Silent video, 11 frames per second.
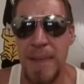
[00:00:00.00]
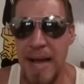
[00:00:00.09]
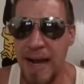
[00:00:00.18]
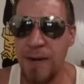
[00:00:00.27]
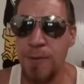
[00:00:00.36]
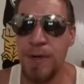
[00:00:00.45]

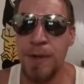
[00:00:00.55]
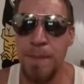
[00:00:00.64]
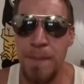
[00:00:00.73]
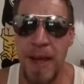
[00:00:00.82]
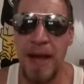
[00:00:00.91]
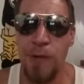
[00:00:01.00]

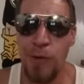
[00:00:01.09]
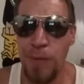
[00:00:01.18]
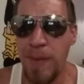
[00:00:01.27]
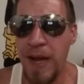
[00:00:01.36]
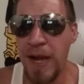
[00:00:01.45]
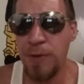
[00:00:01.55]
Power
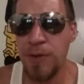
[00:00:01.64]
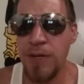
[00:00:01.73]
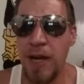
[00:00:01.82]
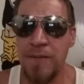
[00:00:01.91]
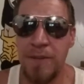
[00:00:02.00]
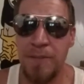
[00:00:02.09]

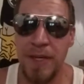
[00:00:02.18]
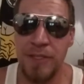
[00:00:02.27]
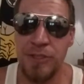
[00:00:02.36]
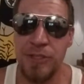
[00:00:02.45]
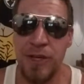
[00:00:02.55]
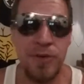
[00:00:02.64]
of The
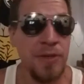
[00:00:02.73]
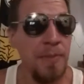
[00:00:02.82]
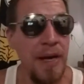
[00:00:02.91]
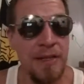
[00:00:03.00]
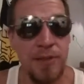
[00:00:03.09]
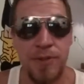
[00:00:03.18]
Big Show and
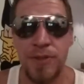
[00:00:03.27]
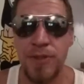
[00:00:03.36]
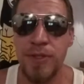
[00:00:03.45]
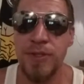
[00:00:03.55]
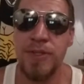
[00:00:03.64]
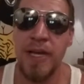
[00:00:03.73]
Apollo
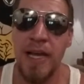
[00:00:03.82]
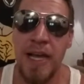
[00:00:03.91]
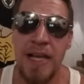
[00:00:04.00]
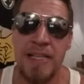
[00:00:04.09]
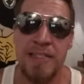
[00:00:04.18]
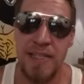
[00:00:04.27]
Crews,
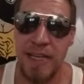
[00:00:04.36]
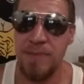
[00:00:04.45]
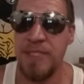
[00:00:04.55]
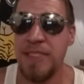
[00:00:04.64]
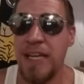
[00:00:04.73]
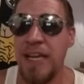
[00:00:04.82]

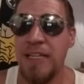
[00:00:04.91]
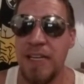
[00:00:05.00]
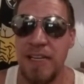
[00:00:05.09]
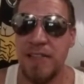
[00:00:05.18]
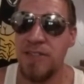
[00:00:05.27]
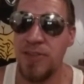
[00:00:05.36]
Sami Zayn
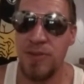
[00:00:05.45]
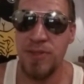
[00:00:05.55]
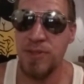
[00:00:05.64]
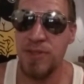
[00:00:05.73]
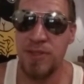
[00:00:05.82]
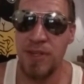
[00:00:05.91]
and
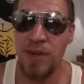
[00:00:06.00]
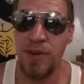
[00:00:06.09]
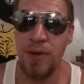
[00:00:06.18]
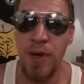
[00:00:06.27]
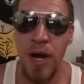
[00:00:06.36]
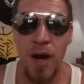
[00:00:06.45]
Antonio
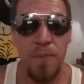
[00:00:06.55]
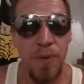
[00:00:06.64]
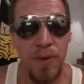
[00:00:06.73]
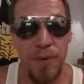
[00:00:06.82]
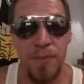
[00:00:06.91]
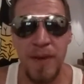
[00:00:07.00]
Cesaro,
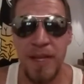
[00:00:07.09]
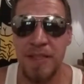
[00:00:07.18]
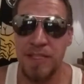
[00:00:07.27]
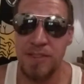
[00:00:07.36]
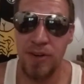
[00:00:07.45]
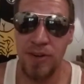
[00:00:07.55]
both men
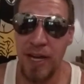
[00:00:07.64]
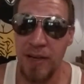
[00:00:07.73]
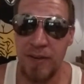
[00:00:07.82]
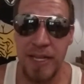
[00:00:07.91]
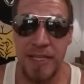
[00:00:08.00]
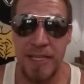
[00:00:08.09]
that started
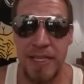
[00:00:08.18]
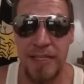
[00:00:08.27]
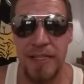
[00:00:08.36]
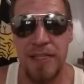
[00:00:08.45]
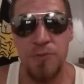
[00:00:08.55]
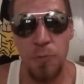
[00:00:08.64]
out in the
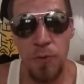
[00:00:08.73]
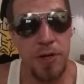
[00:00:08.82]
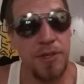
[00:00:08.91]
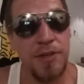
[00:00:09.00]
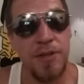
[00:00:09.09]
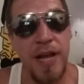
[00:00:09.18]
Indies,
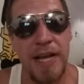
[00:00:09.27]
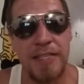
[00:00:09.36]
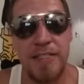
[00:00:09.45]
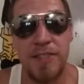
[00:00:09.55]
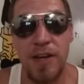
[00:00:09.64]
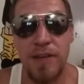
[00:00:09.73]
worked their
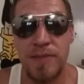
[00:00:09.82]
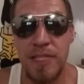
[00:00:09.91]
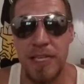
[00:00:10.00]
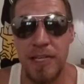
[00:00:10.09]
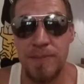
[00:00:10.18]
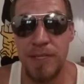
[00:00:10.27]
asses off to
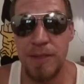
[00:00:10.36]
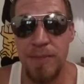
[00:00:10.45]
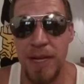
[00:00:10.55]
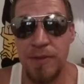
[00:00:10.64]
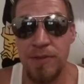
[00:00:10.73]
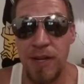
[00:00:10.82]
get up to the
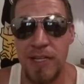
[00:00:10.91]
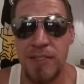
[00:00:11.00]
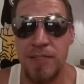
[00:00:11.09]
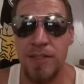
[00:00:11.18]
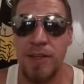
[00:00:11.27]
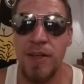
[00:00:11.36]
main
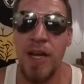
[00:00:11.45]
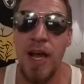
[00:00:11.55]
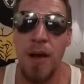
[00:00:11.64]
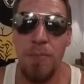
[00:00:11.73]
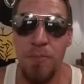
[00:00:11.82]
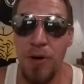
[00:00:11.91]
roster,
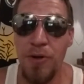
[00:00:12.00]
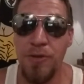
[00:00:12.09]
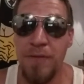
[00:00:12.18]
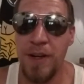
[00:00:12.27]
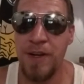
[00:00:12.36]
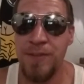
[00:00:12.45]

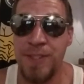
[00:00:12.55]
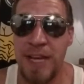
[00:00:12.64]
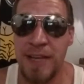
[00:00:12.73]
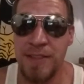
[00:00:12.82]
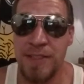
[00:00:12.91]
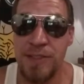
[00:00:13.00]
both very
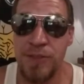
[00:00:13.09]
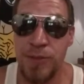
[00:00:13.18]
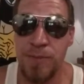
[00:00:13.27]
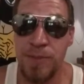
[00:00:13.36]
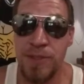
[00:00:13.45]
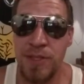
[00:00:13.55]
talented
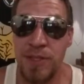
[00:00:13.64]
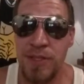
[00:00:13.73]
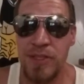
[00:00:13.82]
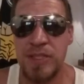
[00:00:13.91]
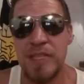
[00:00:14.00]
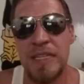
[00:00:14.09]

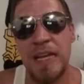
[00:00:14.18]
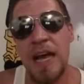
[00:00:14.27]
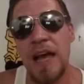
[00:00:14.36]
superstars.